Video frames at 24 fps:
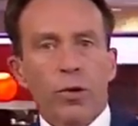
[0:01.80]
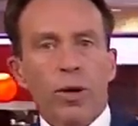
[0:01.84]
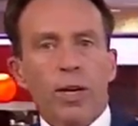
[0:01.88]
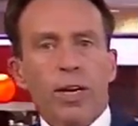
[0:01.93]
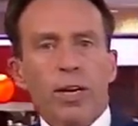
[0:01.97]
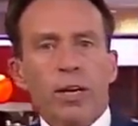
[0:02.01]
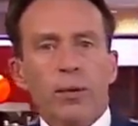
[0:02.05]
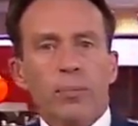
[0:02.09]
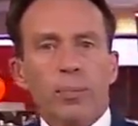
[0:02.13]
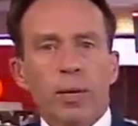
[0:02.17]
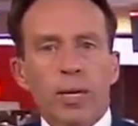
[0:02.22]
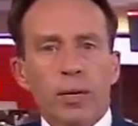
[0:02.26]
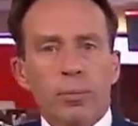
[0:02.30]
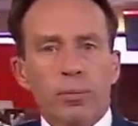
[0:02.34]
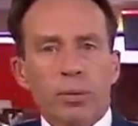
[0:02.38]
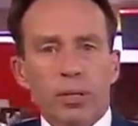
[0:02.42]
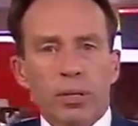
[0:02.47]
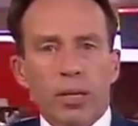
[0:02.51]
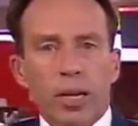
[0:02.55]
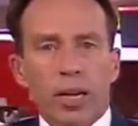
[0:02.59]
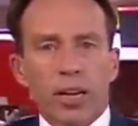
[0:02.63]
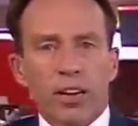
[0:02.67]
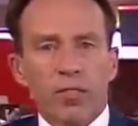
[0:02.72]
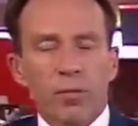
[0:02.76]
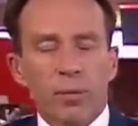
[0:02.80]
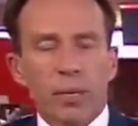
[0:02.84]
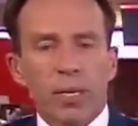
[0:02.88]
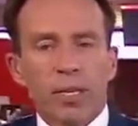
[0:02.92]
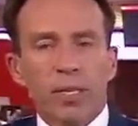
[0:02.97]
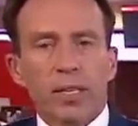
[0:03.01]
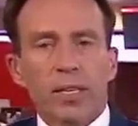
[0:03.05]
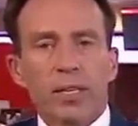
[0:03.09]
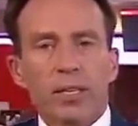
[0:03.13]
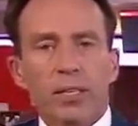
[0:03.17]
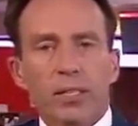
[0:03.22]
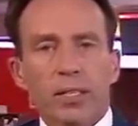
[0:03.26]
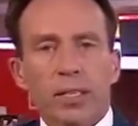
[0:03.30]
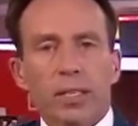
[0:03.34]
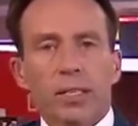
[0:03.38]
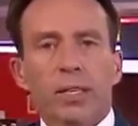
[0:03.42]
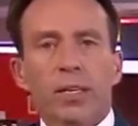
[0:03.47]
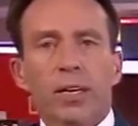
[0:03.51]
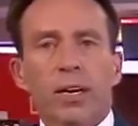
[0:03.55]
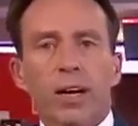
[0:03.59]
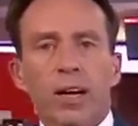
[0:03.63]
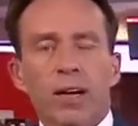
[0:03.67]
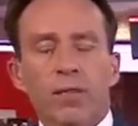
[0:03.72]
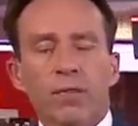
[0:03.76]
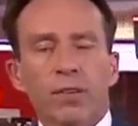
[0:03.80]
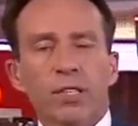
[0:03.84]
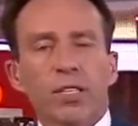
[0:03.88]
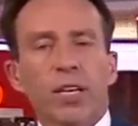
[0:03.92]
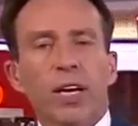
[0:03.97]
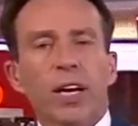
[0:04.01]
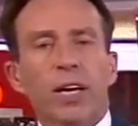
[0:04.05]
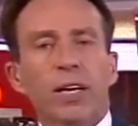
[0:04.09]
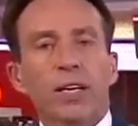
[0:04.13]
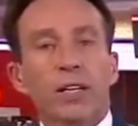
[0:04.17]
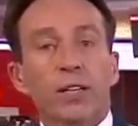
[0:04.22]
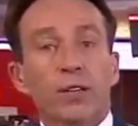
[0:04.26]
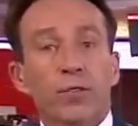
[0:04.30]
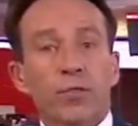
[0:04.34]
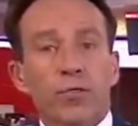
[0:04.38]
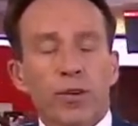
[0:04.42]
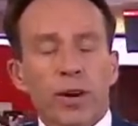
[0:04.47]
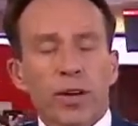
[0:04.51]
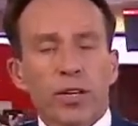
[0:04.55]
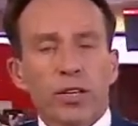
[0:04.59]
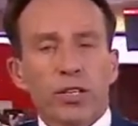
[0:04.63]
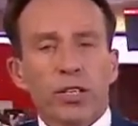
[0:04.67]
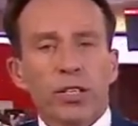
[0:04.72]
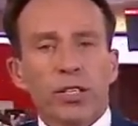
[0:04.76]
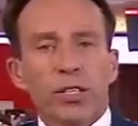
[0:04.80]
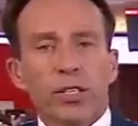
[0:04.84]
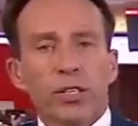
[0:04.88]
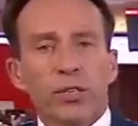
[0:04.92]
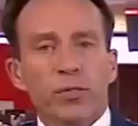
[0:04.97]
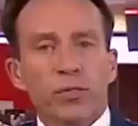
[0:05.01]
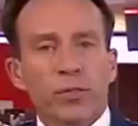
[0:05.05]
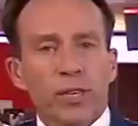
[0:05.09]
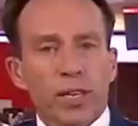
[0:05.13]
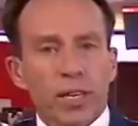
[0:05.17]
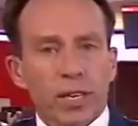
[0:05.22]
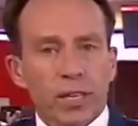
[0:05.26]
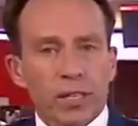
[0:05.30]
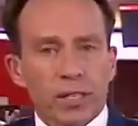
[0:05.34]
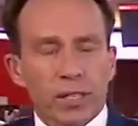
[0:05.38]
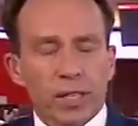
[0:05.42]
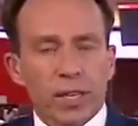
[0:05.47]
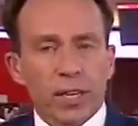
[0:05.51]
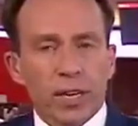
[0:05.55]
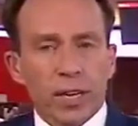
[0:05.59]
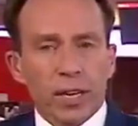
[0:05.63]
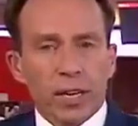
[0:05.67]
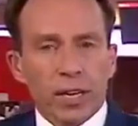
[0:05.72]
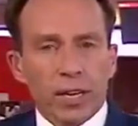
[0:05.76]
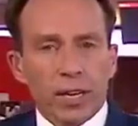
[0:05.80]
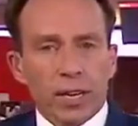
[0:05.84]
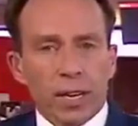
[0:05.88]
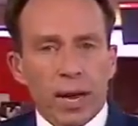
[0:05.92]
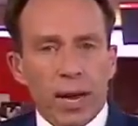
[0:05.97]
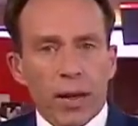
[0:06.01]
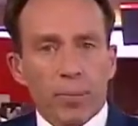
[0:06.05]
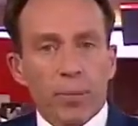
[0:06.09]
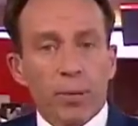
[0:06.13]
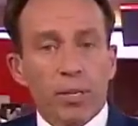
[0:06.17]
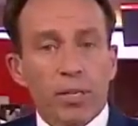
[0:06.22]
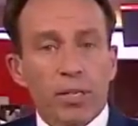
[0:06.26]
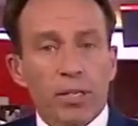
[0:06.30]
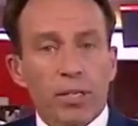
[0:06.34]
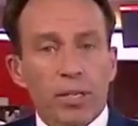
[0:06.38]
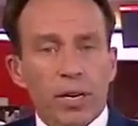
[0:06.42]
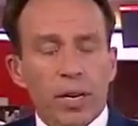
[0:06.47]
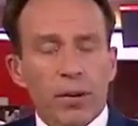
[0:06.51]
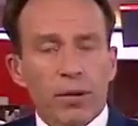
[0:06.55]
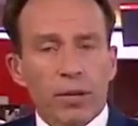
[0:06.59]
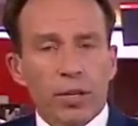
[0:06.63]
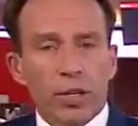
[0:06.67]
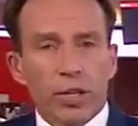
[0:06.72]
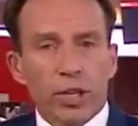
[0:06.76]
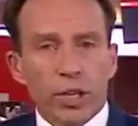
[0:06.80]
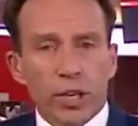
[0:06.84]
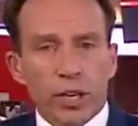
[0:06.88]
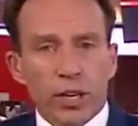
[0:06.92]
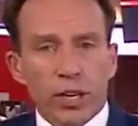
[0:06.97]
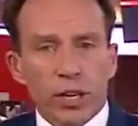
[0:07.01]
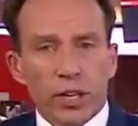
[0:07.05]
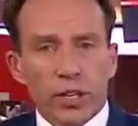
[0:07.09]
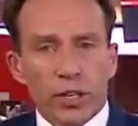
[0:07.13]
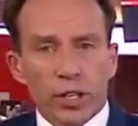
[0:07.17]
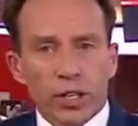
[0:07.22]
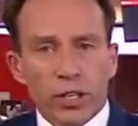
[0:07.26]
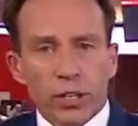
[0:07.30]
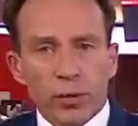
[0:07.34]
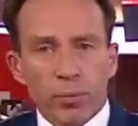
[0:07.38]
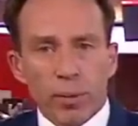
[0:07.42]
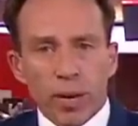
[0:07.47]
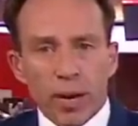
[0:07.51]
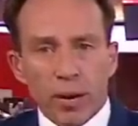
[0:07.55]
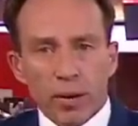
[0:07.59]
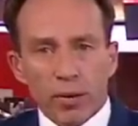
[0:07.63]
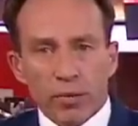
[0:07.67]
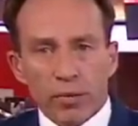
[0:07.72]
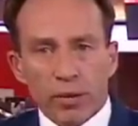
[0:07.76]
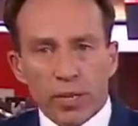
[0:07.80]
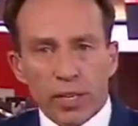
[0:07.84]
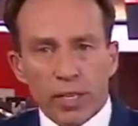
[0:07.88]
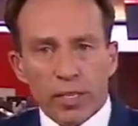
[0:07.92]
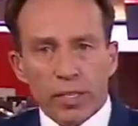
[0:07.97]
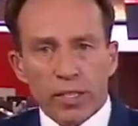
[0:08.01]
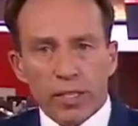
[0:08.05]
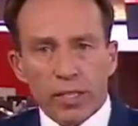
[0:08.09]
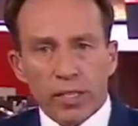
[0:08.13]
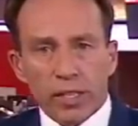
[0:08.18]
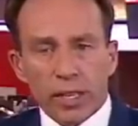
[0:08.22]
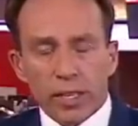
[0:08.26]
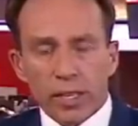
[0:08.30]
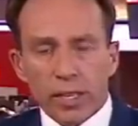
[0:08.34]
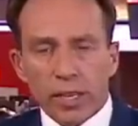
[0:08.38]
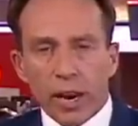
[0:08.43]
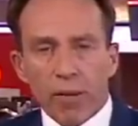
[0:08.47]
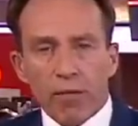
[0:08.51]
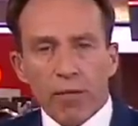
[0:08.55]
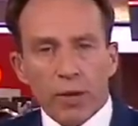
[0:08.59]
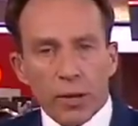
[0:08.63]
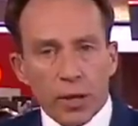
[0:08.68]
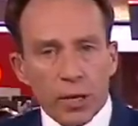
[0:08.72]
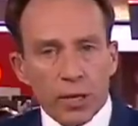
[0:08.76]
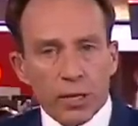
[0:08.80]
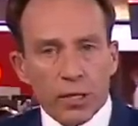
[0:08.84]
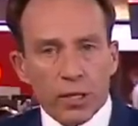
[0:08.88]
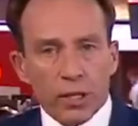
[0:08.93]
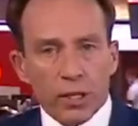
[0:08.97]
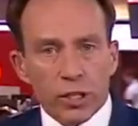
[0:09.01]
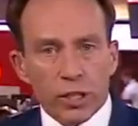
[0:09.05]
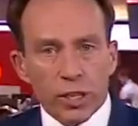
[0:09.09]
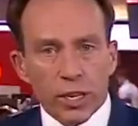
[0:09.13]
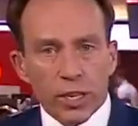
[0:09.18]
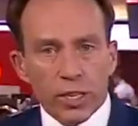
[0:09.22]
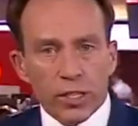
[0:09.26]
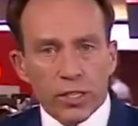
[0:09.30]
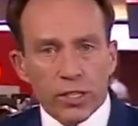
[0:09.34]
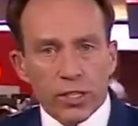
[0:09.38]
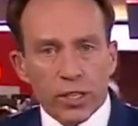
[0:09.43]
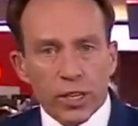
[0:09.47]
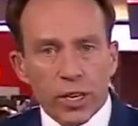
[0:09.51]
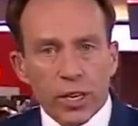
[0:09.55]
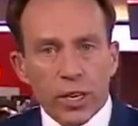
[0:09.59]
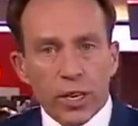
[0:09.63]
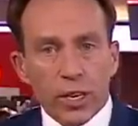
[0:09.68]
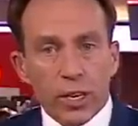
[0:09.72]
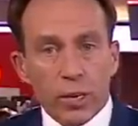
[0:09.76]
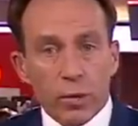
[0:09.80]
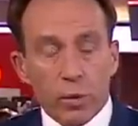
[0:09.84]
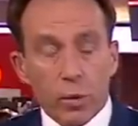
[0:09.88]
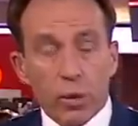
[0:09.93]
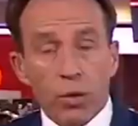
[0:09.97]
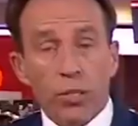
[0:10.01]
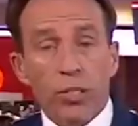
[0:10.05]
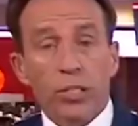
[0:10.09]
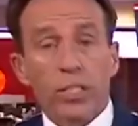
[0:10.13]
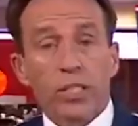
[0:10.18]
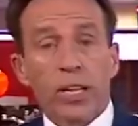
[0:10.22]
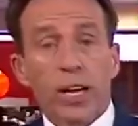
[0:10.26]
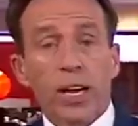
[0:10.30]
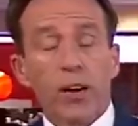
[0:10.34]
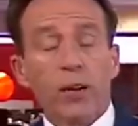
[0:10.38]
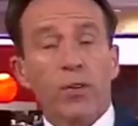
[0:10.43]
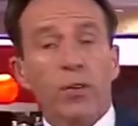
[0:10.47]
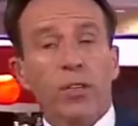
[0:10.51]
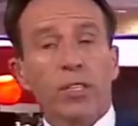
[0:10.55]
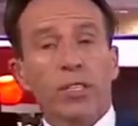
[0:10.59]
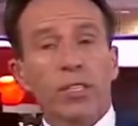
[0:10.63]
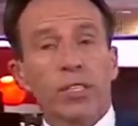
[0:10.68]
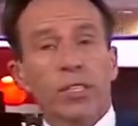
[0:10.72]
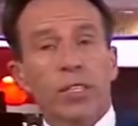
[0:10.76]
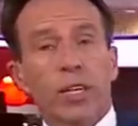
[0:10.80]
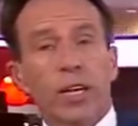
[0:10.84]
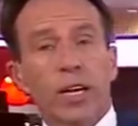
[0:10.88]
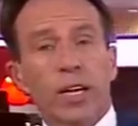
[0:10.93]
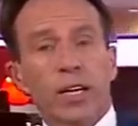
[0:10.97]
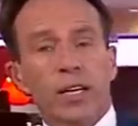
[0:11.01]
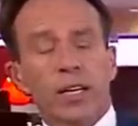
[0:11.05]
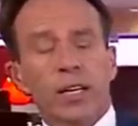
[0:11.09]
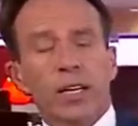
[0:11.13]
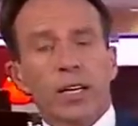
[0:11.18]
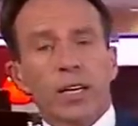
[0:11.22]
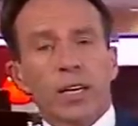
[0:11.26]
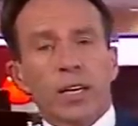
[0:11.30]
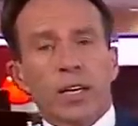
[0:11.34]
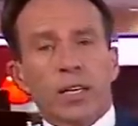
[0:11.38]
Three people have been killed in a knife attack in the French city of Nice. It happened near a church, and the mayor of Nice has said that everything suggests it was a terrorist attack.